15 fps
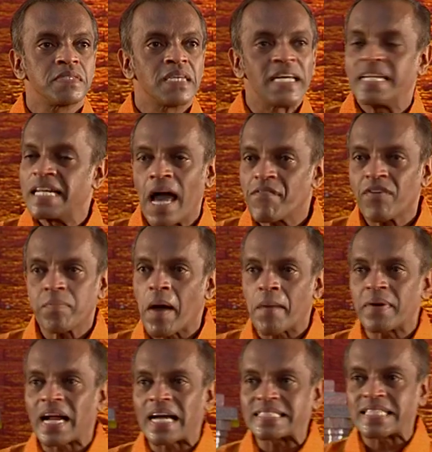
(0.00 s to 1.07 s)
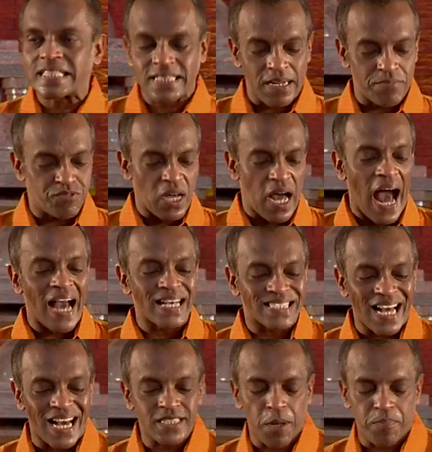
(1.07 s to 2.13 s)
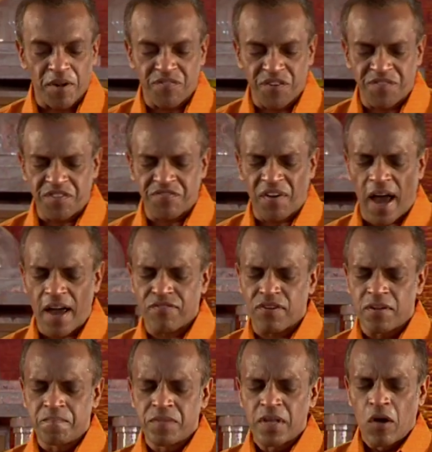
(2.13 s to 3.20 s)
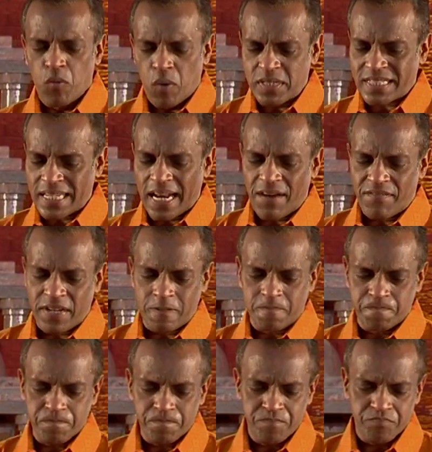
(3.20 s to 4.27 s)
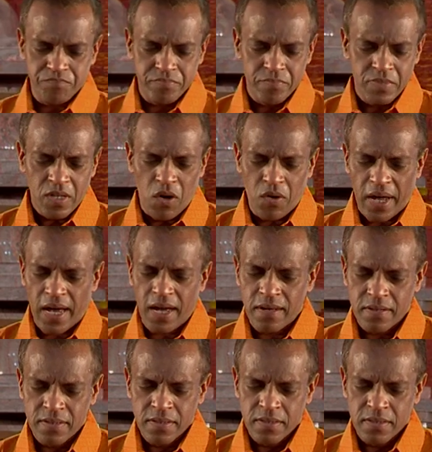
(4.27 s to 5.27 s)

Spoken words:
He never memorized the scripture. Isaiah chapter 55, verse 11. Okay?